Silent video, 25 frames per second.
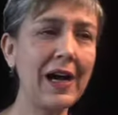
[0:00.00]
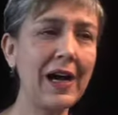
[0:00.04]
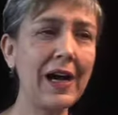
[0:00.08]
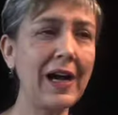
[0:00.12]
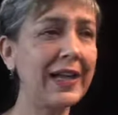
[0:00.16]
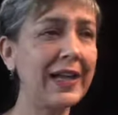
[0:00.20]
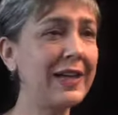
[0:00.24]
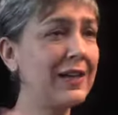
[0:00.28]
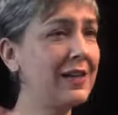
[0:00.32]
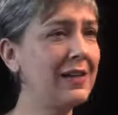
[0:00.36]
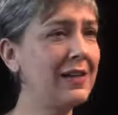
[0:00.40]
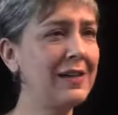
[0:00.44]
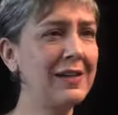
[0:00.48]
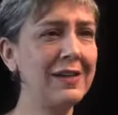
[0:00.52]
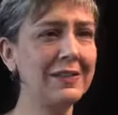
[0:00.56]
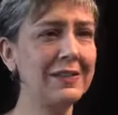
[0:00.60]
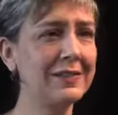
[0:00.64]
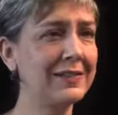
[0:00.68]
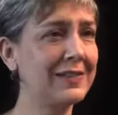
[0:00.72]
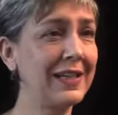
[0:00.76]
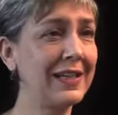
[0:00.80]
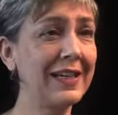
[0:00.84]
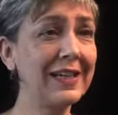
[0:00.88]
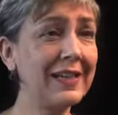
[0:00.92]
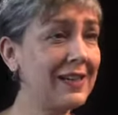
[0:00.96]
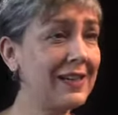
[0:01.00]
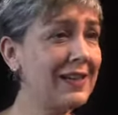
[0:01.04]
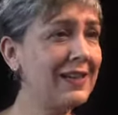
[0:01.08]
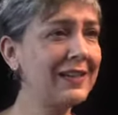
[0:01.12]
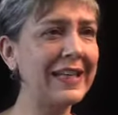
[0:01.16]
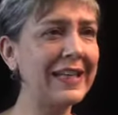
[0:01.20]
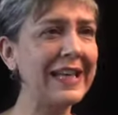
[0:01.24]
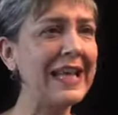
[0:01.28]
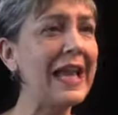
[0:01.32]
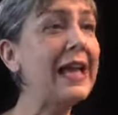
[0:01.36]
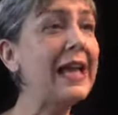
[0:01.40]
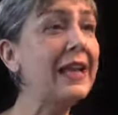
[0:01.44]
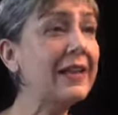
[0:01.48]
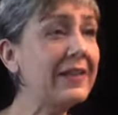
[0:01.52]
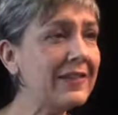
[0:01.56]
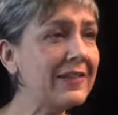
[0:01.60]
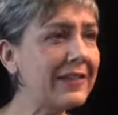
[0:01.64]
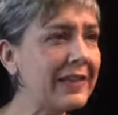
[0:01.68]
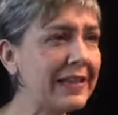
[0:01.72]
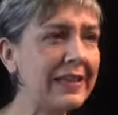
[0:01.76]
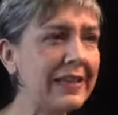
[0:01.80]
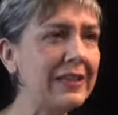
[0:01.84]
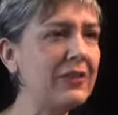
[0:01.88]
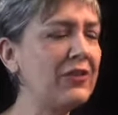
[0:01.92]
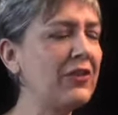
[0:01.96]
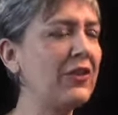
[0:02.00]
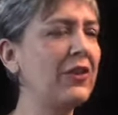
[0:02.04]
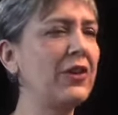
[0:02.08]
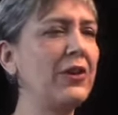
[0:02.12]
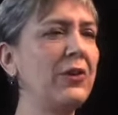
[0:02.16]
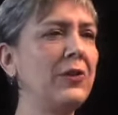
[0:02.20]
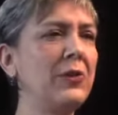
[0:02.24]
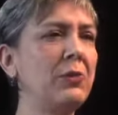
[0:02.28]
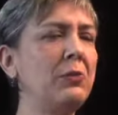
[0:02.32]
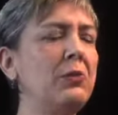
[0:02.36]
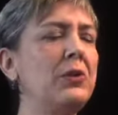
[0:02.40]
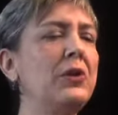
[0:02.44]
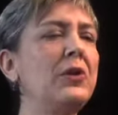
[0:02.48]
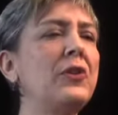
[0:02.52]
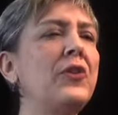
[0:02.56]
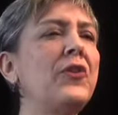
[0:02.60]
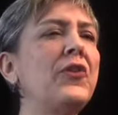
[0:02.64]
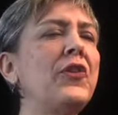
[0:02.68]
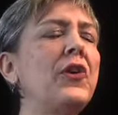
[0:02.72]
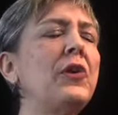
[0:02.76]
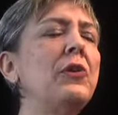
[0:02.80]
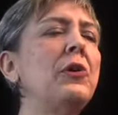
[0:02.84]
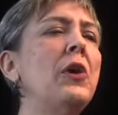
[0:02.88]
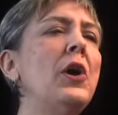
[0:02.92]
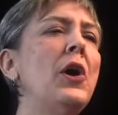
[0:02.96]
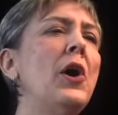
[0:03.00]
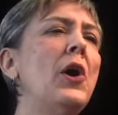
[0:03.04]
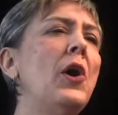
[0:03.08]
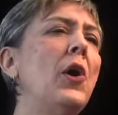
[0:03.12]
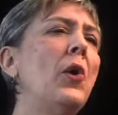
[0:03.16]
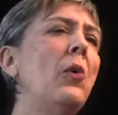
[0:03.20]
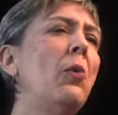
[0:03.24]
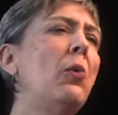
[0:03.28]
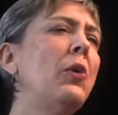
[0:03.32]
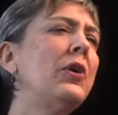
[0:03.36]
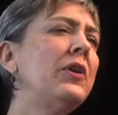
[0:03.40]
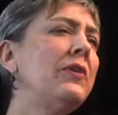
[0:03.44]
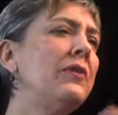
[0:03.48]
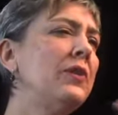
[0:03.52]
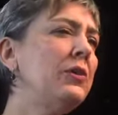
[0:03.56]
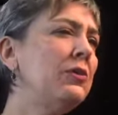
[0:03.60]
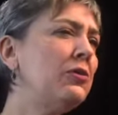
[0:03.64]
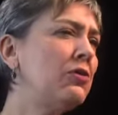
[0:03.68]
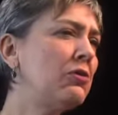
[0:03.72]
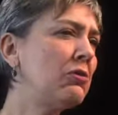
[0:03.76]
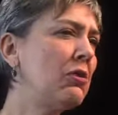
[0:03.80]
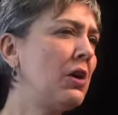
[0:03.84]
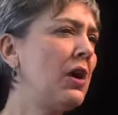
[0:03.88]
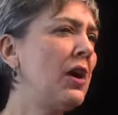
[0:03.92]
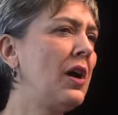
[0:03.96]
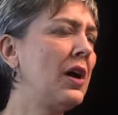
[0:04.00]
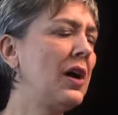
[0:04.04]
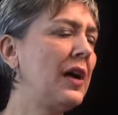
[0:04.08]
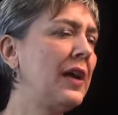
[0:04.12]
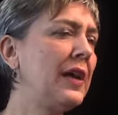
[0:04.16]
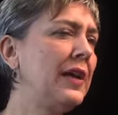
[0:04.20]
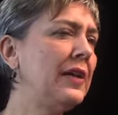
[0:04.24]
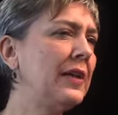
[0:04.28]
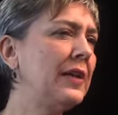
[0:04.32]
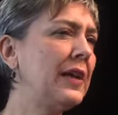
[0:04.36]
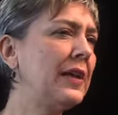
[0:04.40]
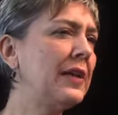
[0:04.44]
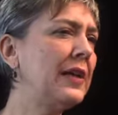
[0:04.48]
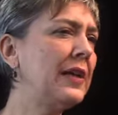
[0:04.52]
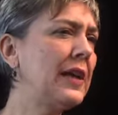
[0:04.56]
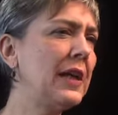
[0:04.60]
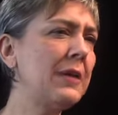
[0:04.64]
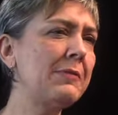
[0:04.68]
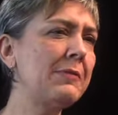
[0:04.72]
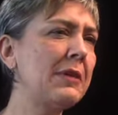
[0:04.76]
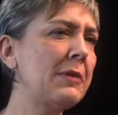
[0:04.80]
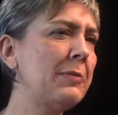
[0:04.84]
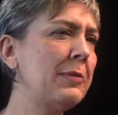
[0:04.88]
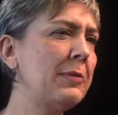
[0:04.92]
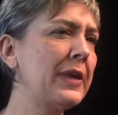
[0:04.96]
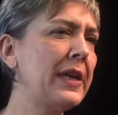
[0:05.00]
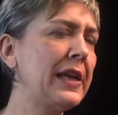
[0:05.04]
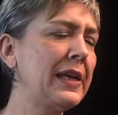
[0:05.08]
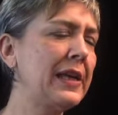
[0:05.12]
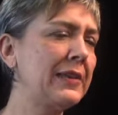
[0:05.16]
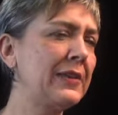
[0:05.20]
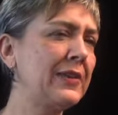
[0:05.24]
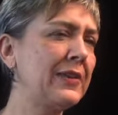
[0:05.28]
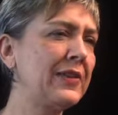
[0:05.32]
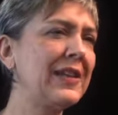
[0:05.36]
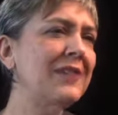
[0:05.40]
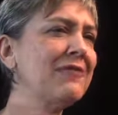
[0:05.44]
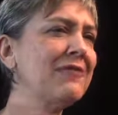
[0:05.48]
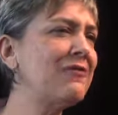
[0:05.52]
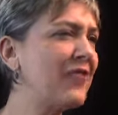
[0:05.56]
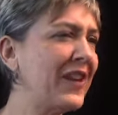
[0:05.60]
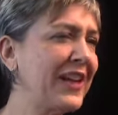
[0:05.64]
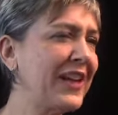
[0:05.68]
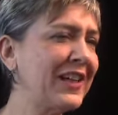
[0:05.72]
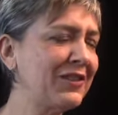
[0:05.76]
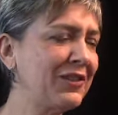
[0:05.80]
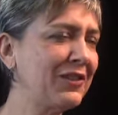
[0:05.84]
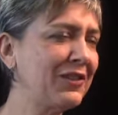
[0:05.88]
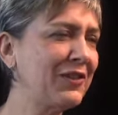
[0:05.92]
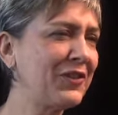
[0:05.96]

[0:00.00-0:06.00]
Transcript: I can't enter into those worlds. So what have you tried and come up against and failed?